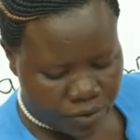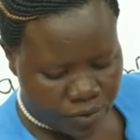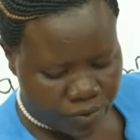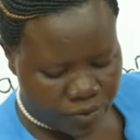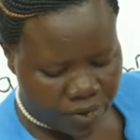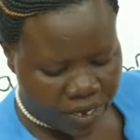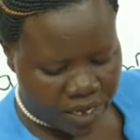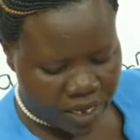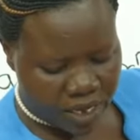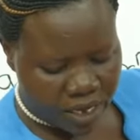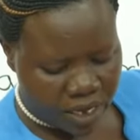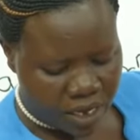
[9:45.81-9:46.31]

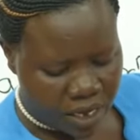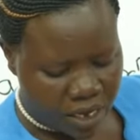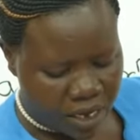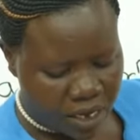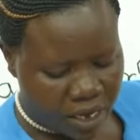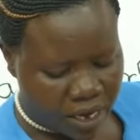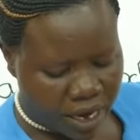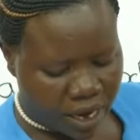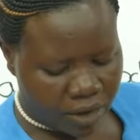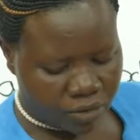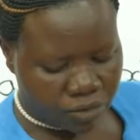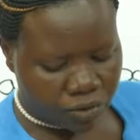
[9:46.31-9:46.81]
we
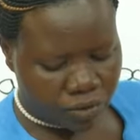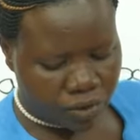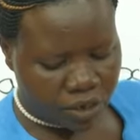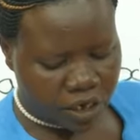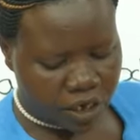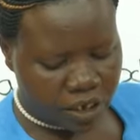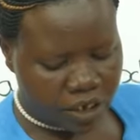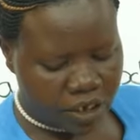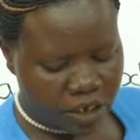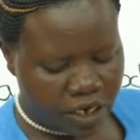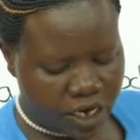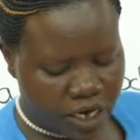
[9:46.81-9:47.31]

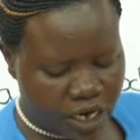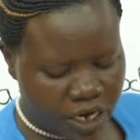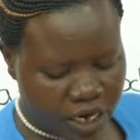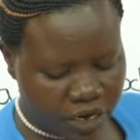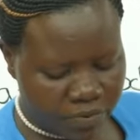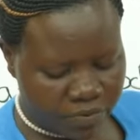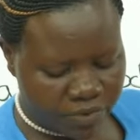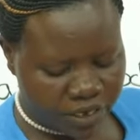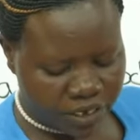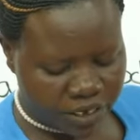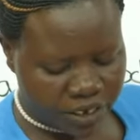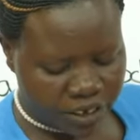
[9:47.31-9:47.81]
calculate the
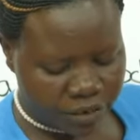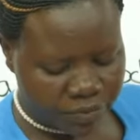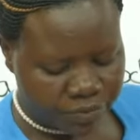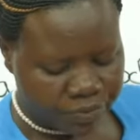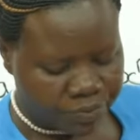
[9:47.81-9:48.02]
limits.